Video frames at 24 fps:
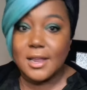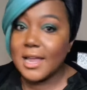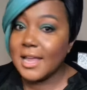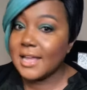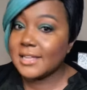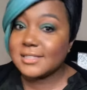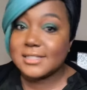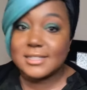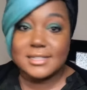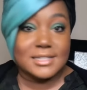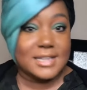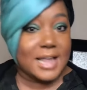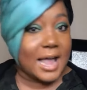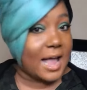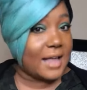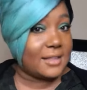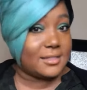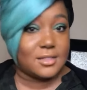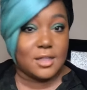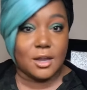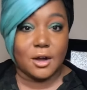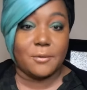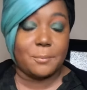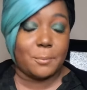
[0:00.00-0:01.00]
It's
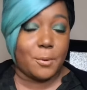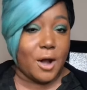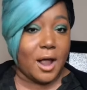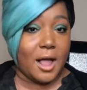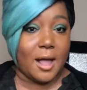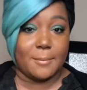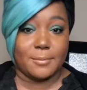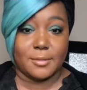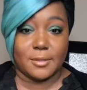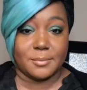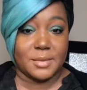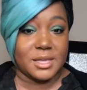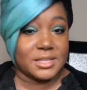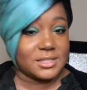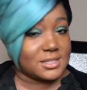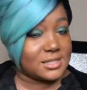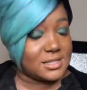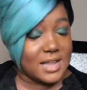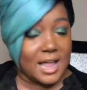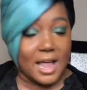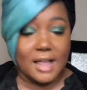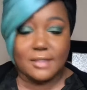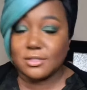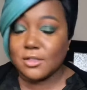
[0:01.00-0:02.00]
not their problem. It's
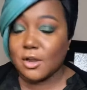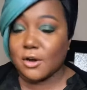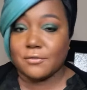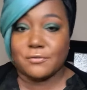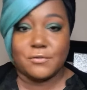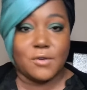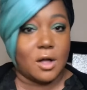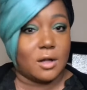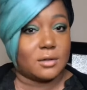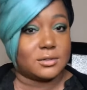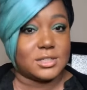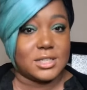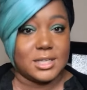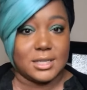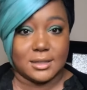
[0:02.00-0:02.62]
not their fault,